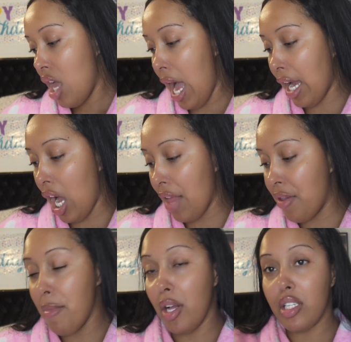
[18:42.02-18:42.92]
I got the
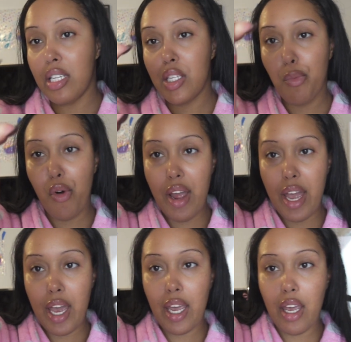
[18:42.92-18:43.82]
melting
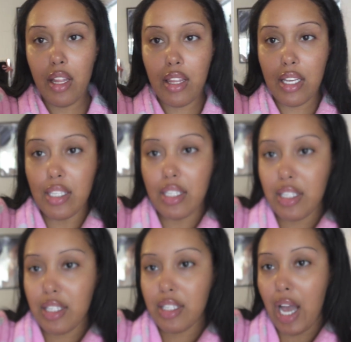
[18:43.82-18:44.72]
spray. This
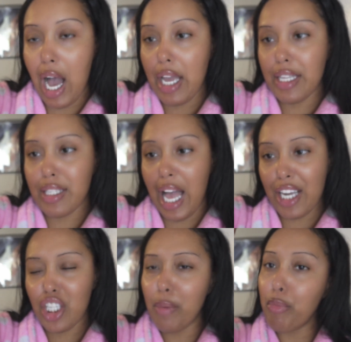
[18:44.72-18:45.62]
is, it's
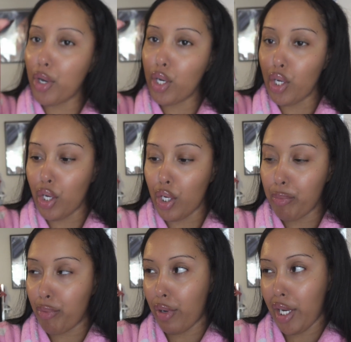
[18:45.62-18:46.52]
actually pretty good,
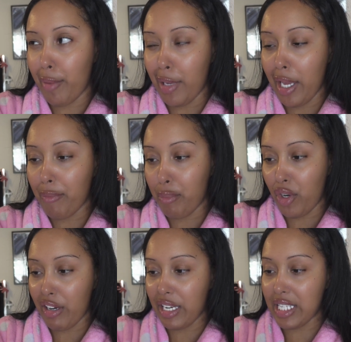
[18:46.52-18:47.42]
pretty big,
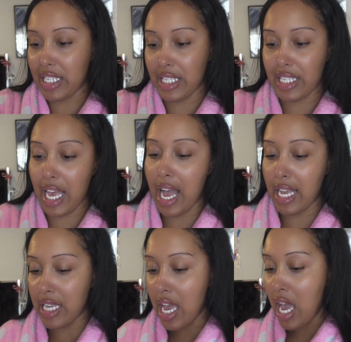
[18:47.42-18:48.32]
pretty decent
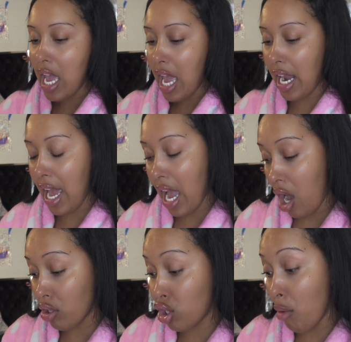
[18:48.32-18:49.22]
size. And I
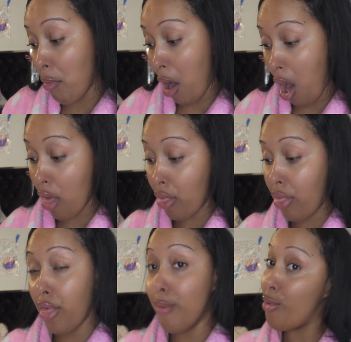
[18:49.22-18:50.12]
also bought
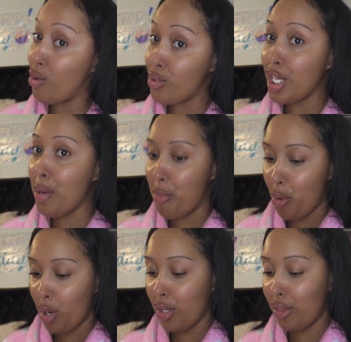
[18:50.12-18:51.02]
the most
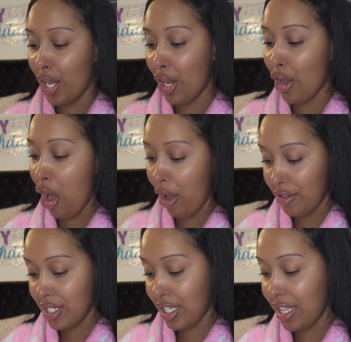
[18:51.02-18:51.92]
important thing,
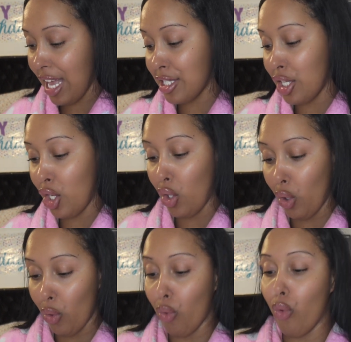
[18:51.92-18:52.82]
obviously, that's the
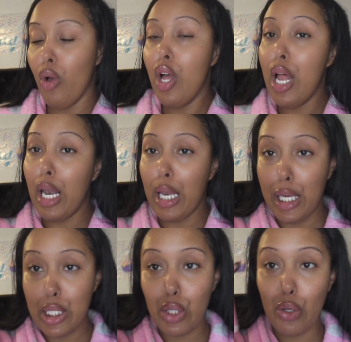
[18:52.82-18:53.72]
glue,
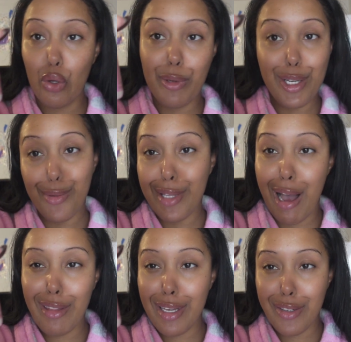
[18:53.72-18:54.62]
lace glue, because
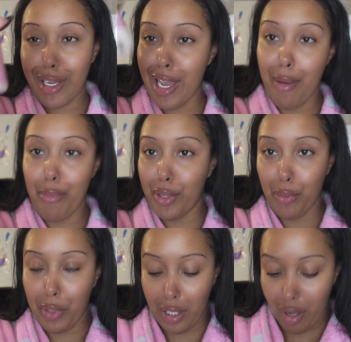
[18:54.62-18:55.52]
without this, you can't put the
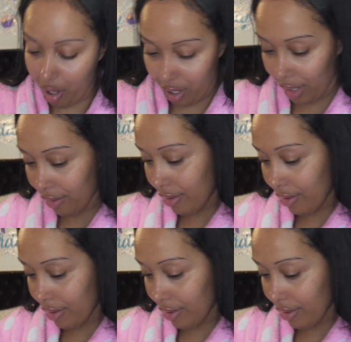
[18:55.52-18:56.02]
wig on